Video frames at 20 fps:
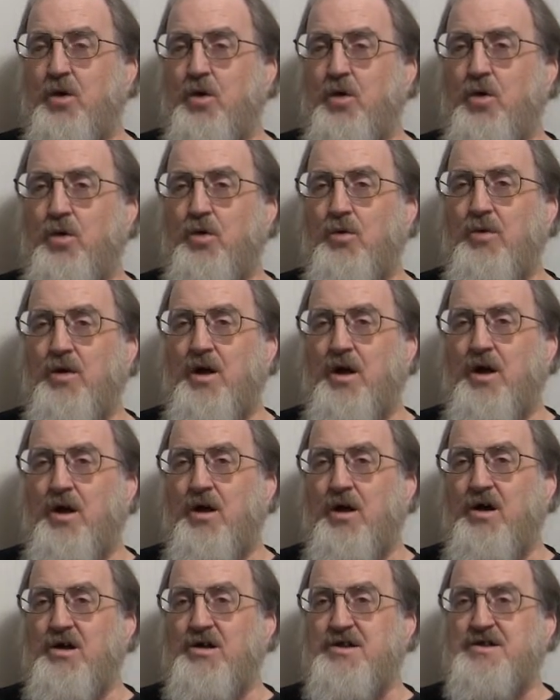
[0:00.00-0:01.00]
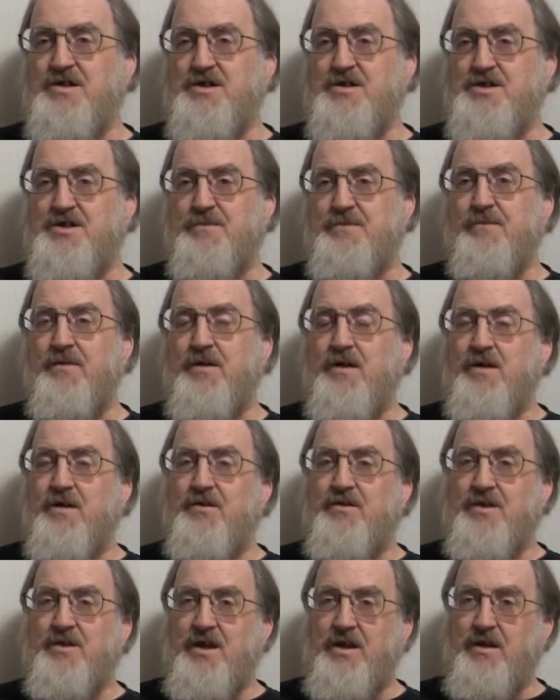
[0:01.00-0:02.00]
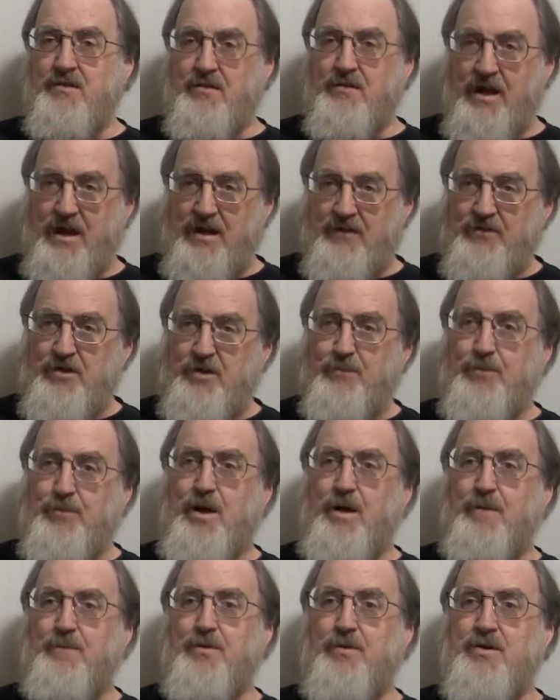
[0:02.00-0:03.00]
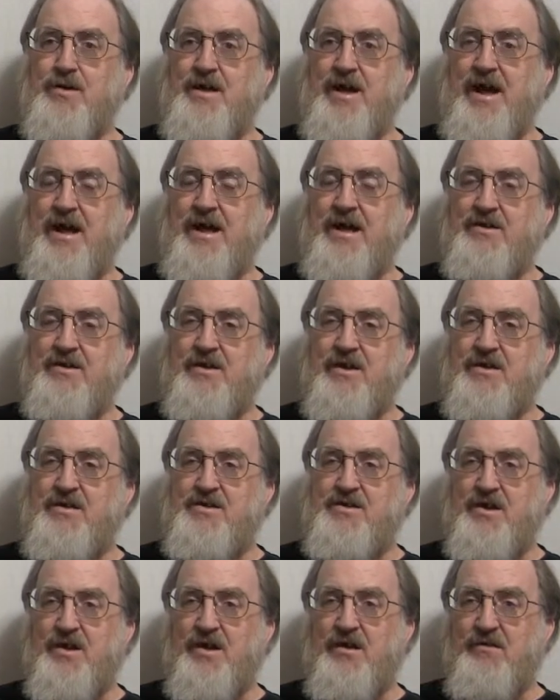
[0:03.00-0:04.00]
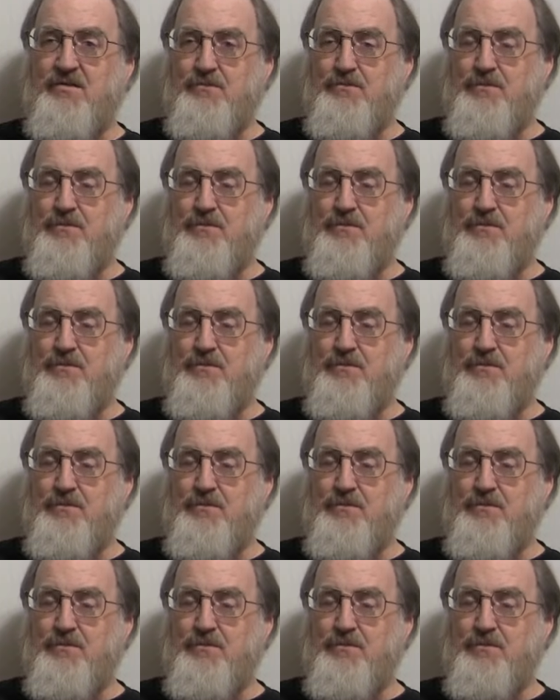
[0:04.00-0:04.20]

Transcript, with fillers: or uh, autism, then having a proper diet that uh,